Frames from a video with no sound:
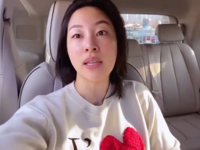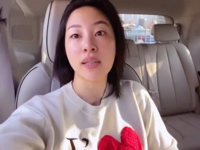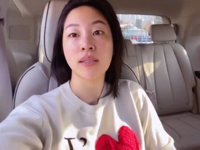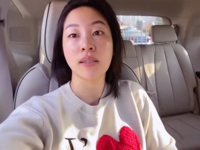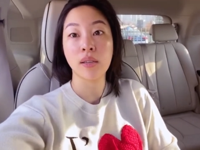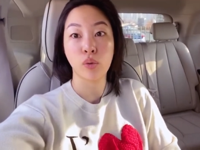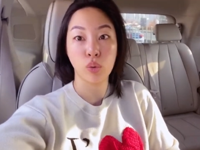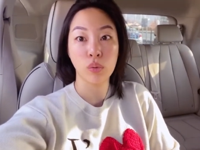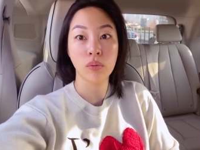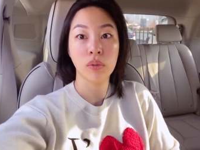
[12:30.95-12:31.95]
It is day
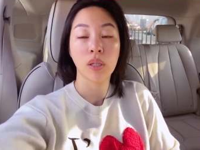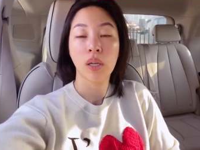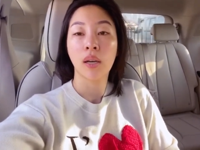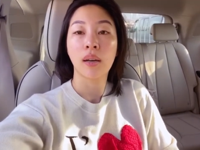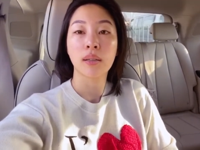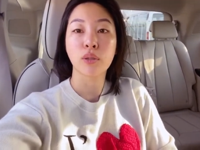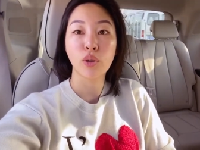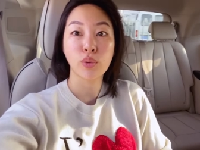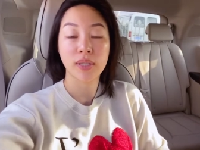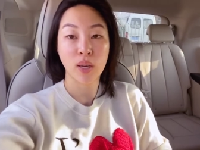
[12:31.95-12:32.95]
two.
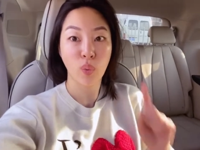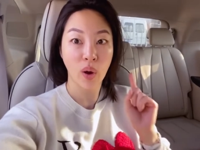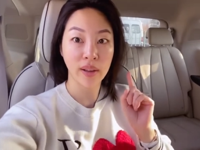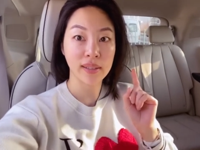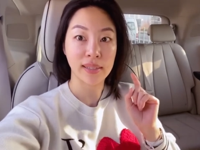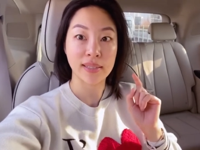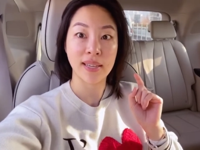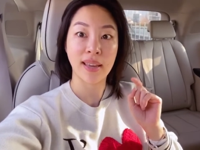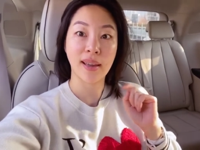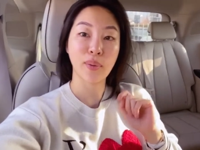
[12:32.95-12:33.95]
So day one,
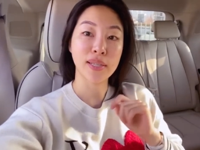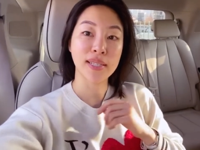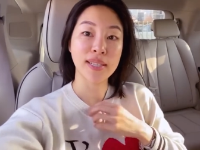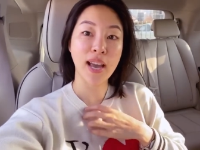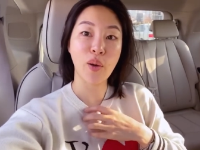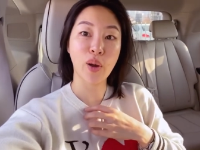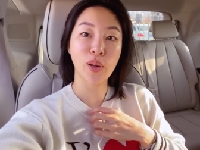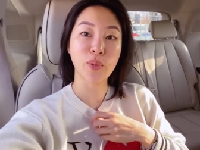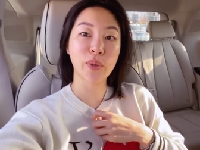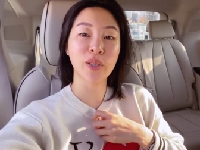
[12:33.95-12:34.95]
yesterday, I went to Jiahui
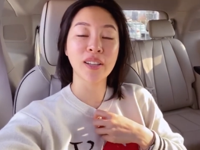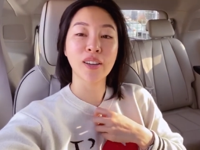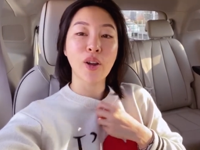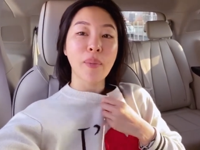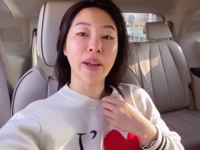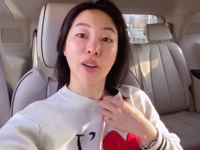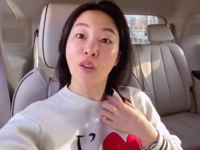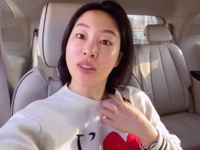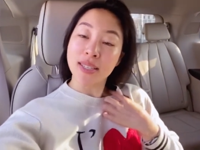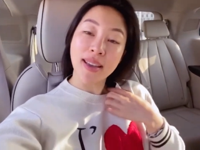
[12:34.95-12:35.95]
Hospital and got my
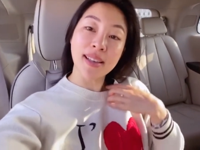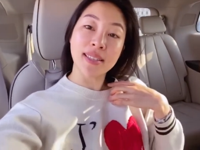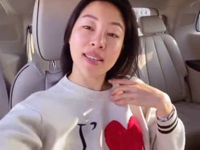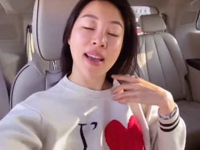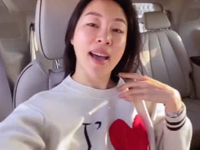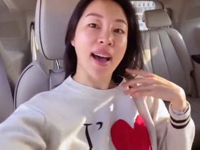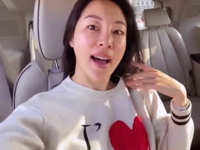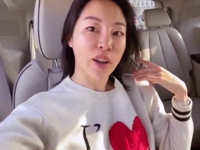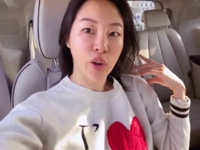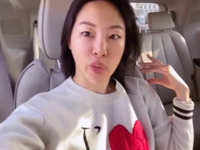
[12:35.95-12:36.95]
COVID test.
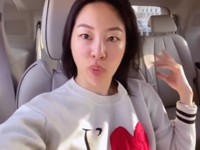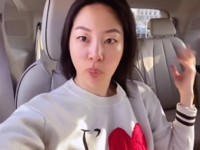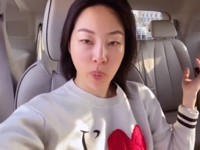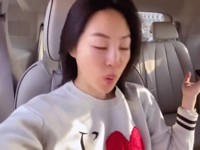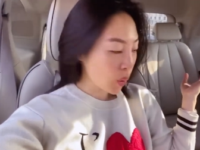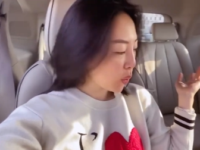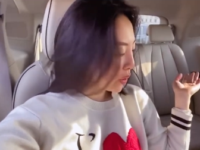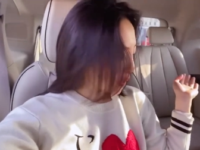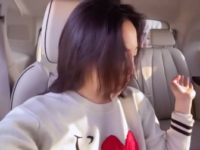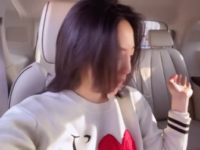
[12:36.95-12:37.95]
I got the
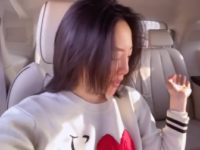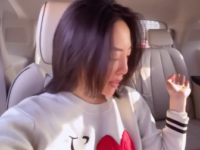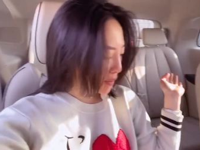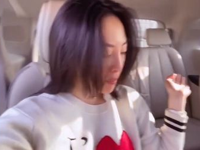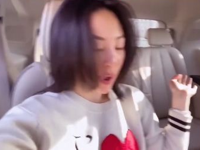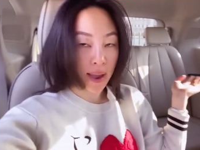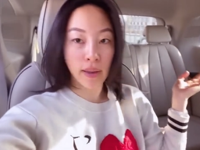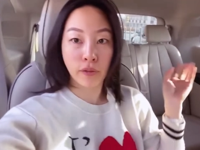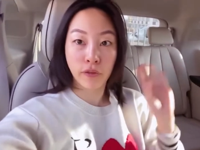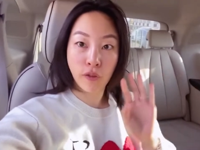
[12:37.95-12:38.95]
report, it was in
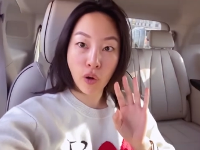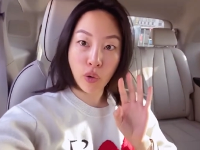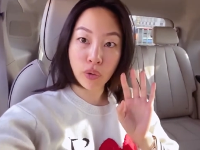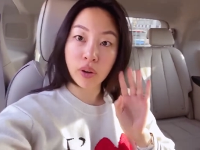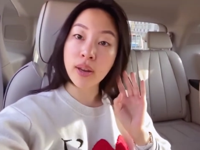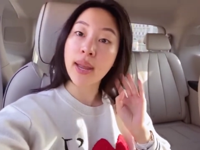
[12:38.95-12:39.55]
my phone on an